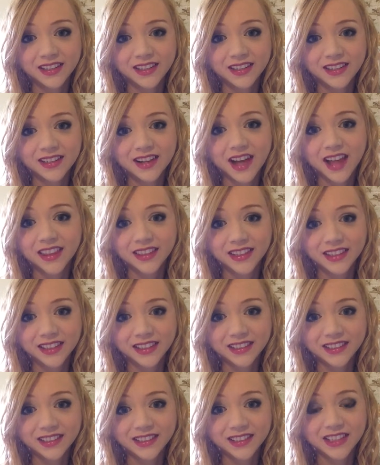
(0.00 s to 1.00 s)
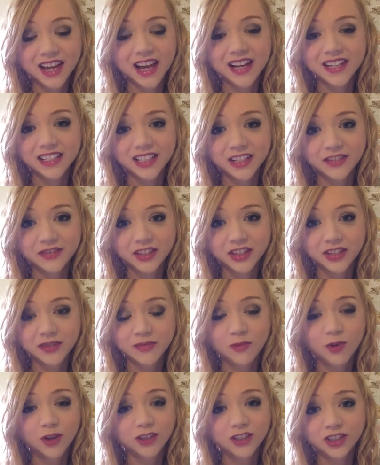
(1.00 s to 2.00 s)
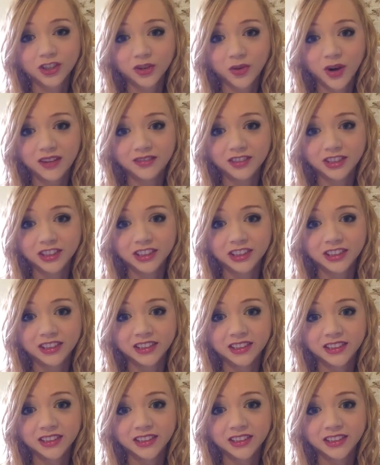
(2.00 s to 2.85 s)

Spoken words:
nothing scientific whatsoever.